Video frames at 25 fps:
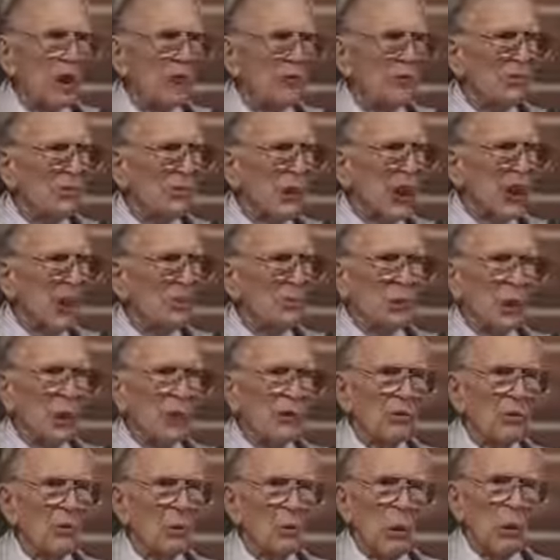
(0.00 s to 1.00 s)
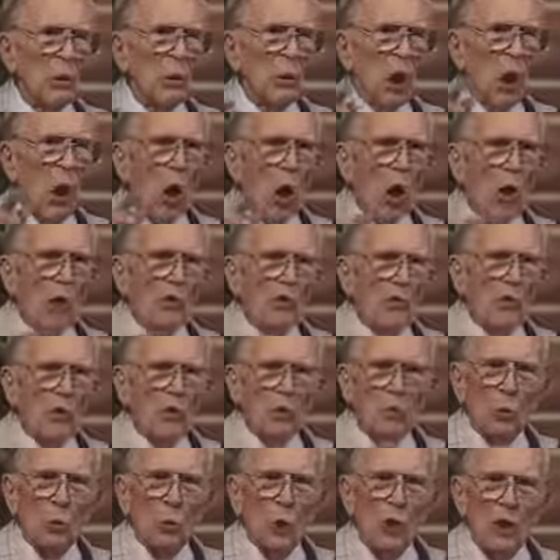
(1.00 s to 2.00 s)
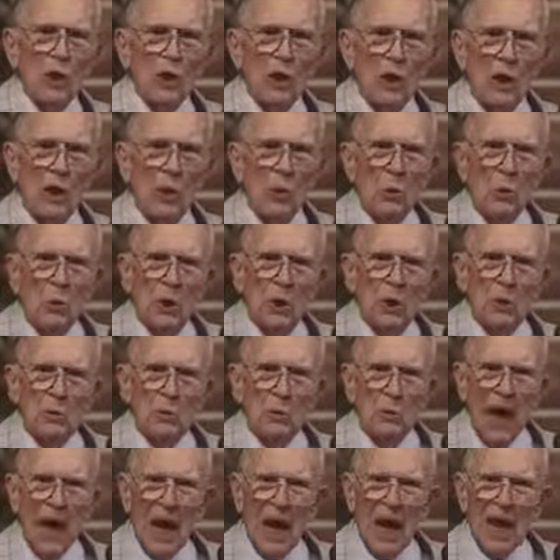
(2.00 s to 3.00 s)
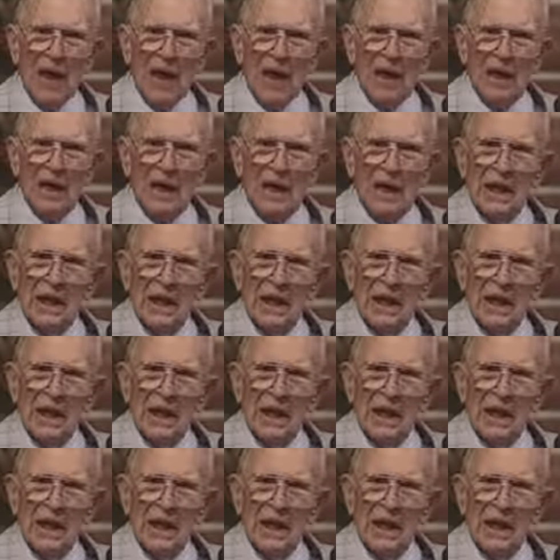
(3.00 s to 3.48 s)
In fact, we were offered one, we could buy it.